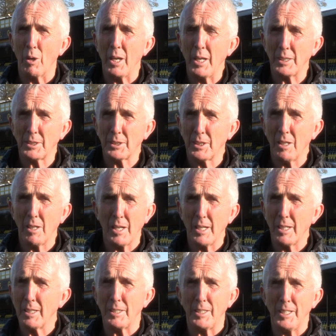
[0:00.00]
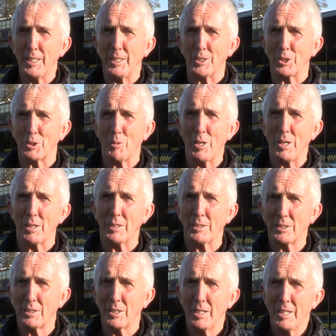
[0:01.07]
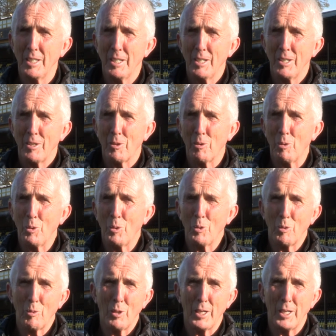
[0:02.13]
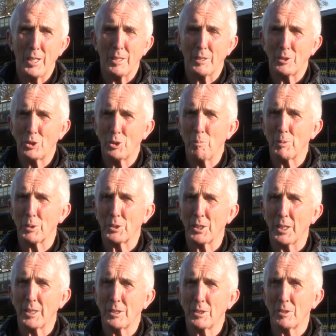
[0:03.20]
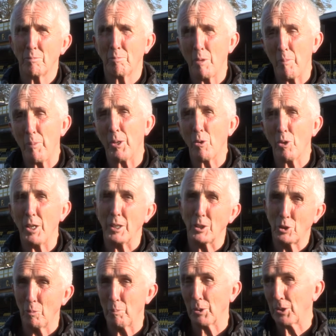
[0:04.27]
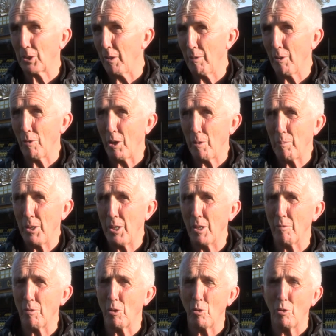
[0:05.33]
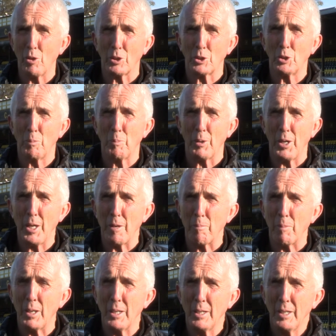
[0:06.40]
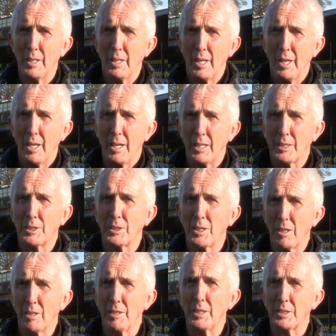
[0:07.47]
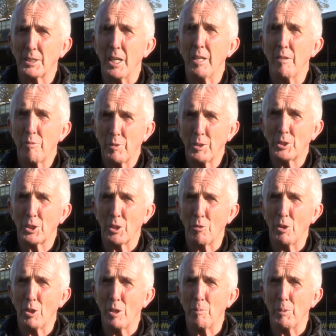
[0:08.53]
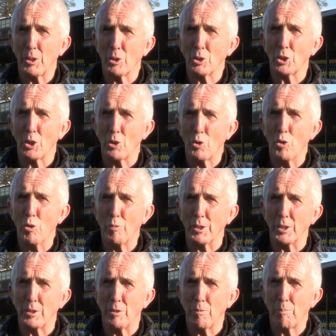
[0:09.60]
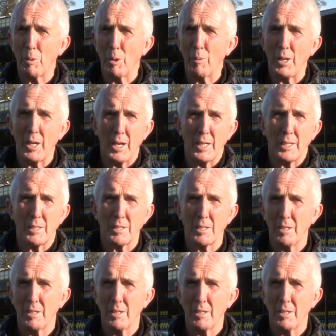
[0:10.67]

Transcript: it's still early days as well it's the whole uh, super six maybe going into super seven rugby you never know or super eight but it's still in its infancy really because of covid you've probably had